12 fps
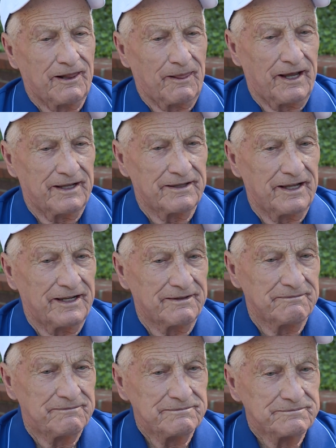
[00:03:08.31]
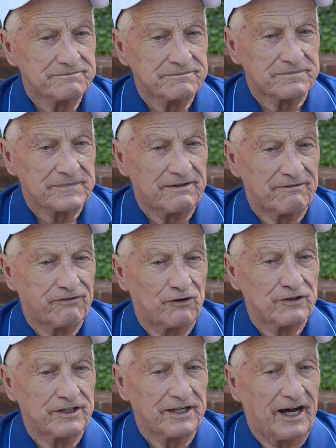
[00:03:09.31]
And then
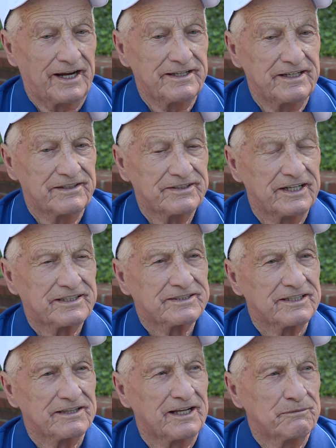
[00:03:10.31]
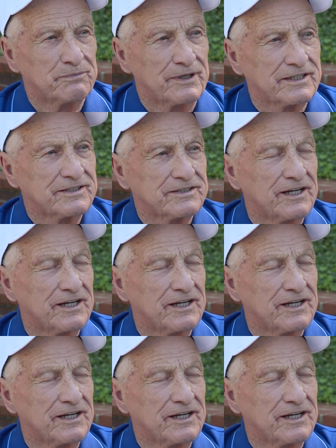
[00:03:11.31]
for the 96 Olympics,